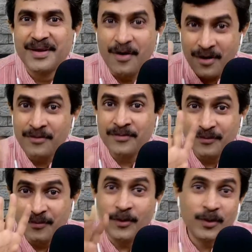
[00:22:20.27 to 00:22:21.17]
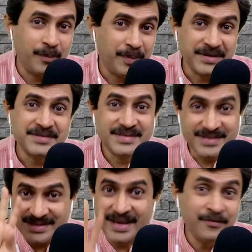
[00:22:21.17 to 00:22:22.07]
of 4 rupees, the
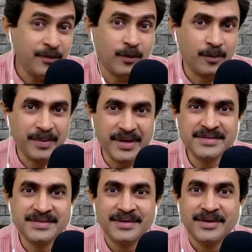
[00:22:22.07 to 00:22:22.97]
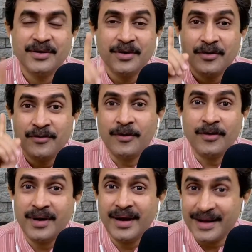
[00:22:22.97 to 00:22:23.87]
same 4 rupees
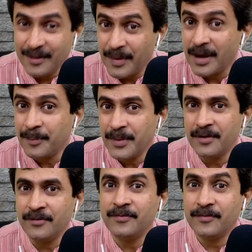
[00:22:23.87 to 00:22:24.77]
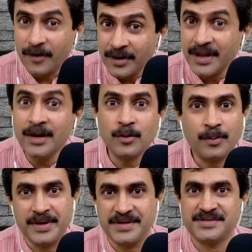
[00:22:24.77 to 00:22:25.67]
for an MRP of 14
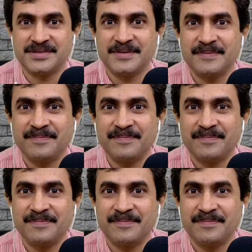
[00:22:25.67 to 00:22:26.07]
rupees,